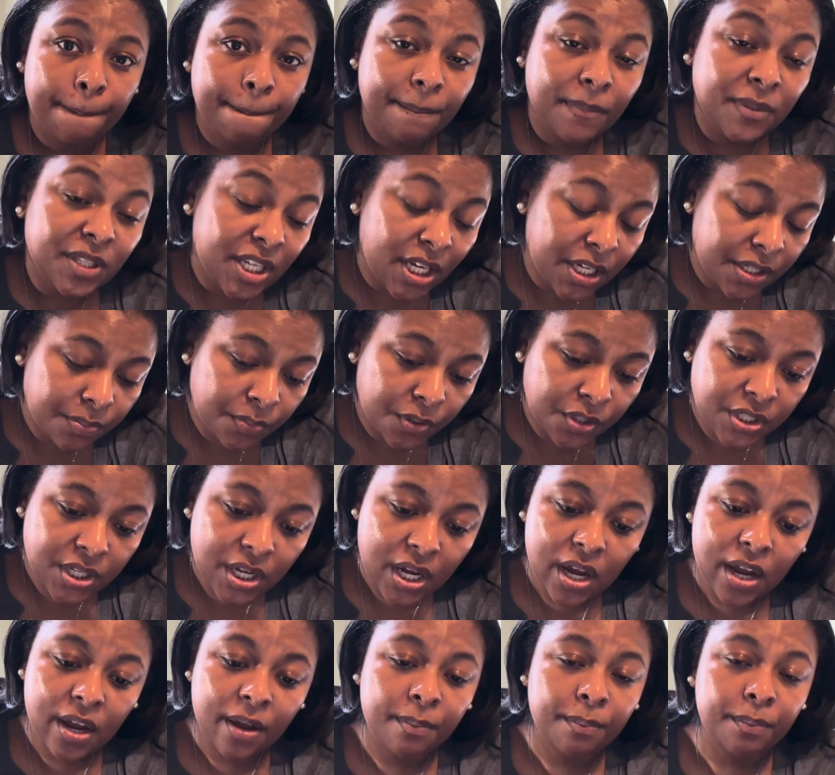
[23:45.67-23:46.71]
It takes more
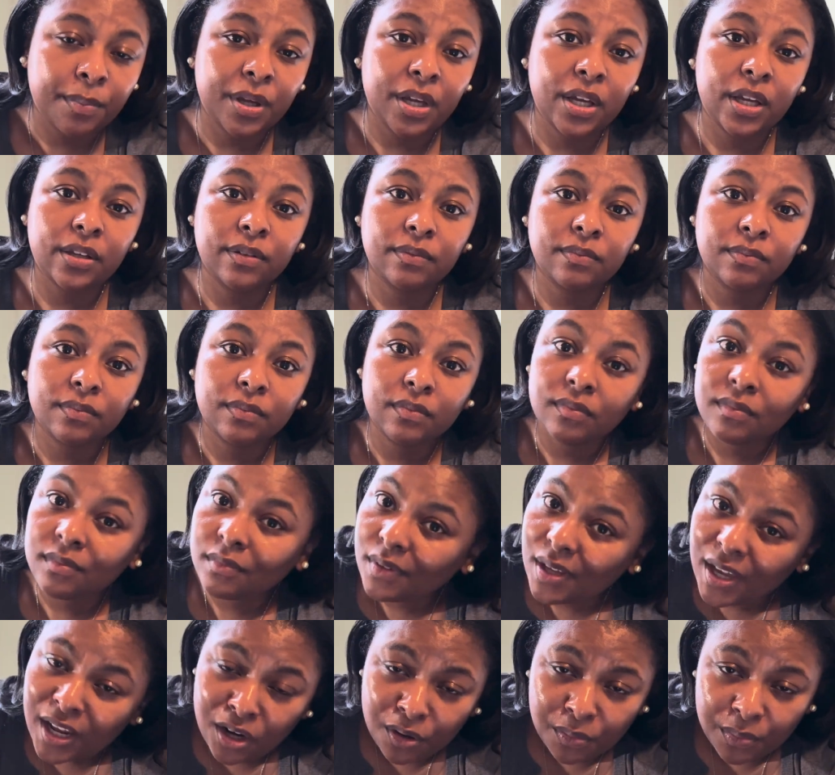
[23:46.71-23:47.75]
time, but
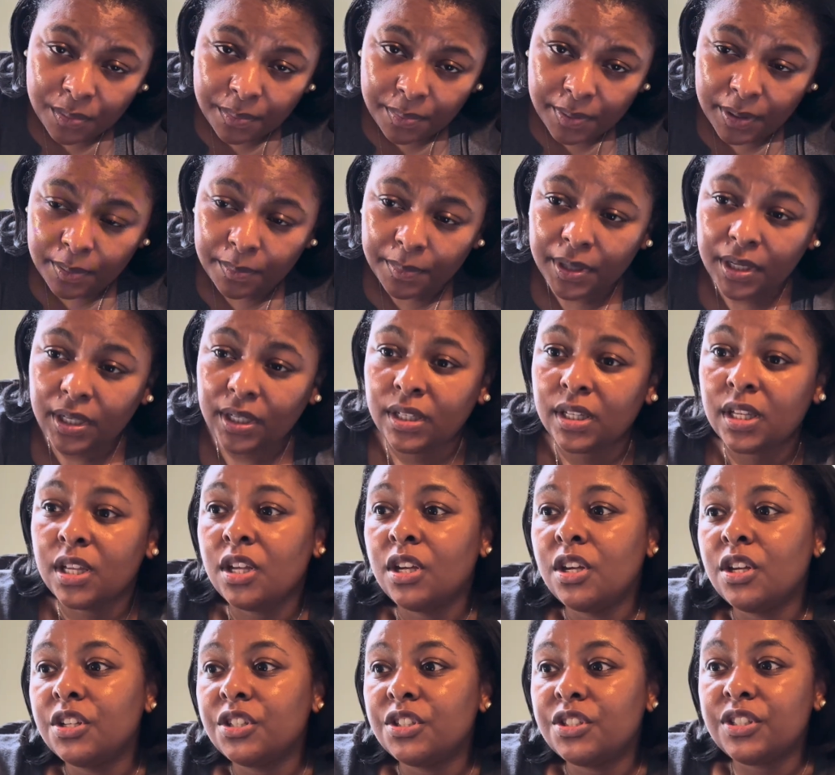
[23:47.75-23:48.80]
I don't want to pay the money.
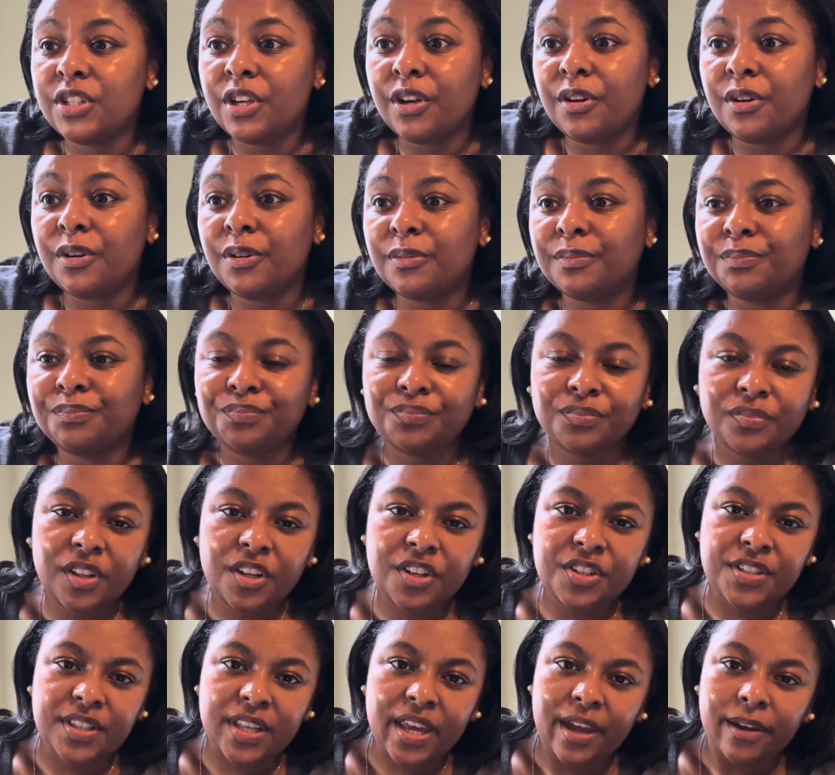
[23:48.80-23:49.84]
So
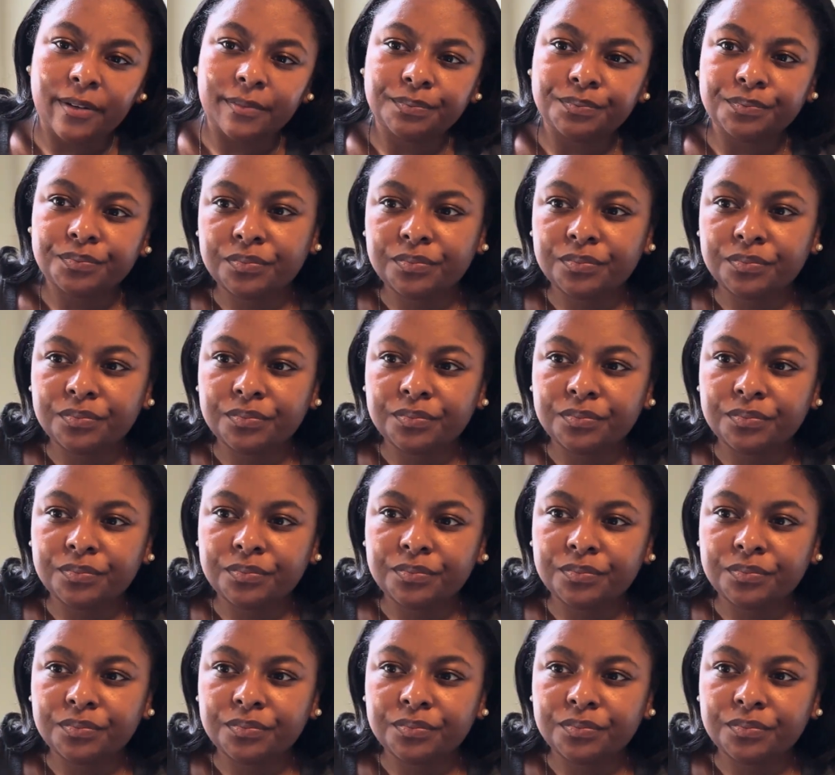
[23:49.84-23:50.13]
there's that.